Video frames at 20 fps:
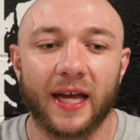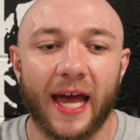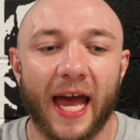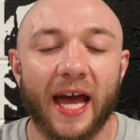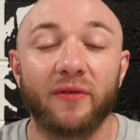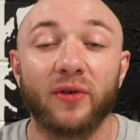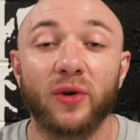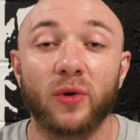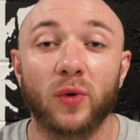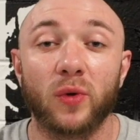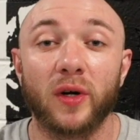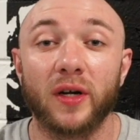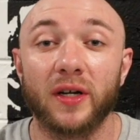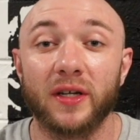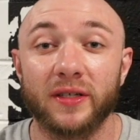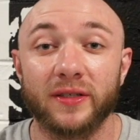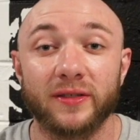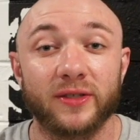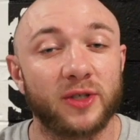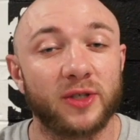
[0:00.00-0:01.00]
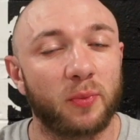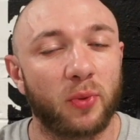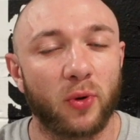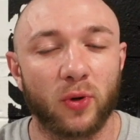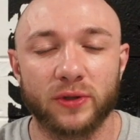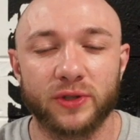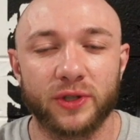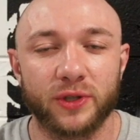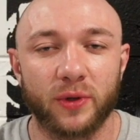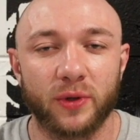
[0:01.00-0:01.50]
everyone
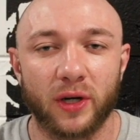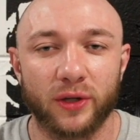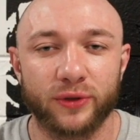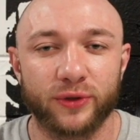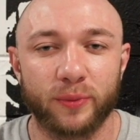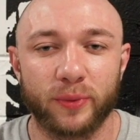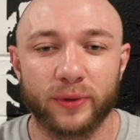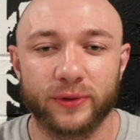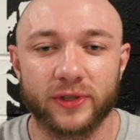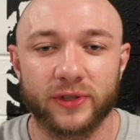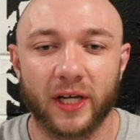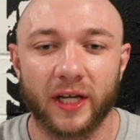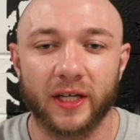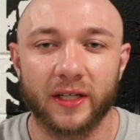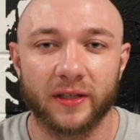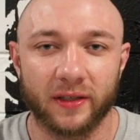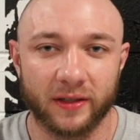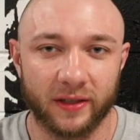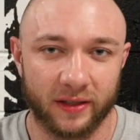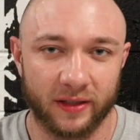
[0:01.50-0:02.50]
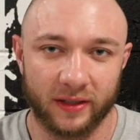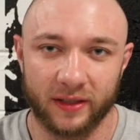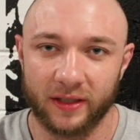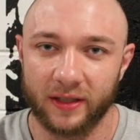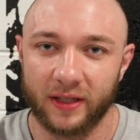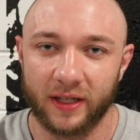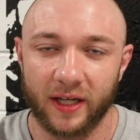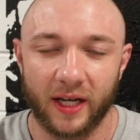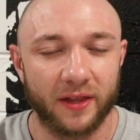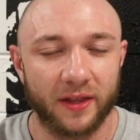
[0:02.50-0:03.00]
supports you 100%.
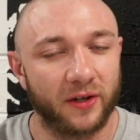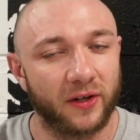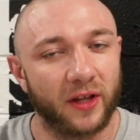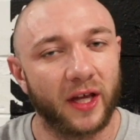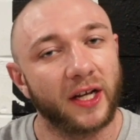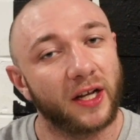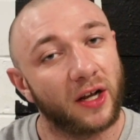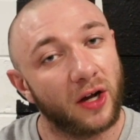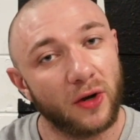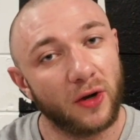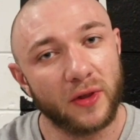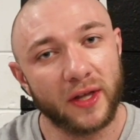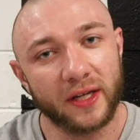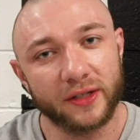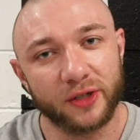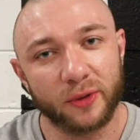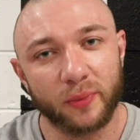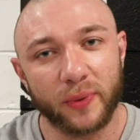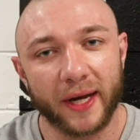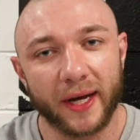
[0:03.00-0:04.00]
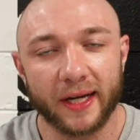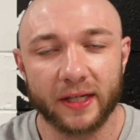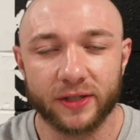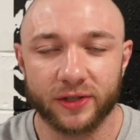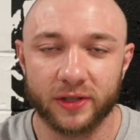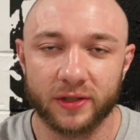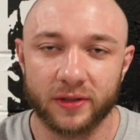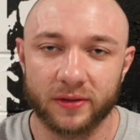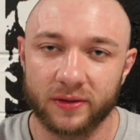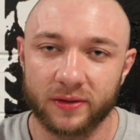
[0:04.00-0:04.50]
And they're like, oh, that's your
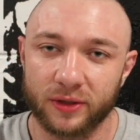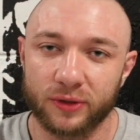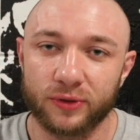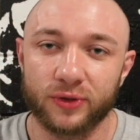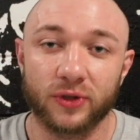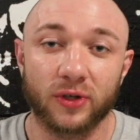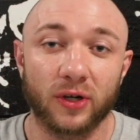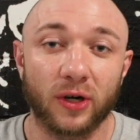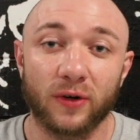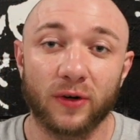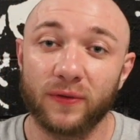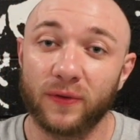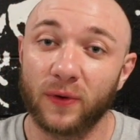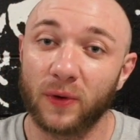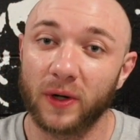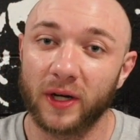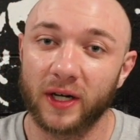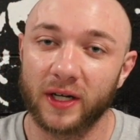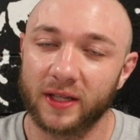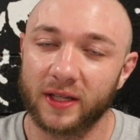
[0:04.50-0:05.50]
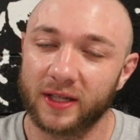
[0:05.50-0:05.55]
passion. You should go for it.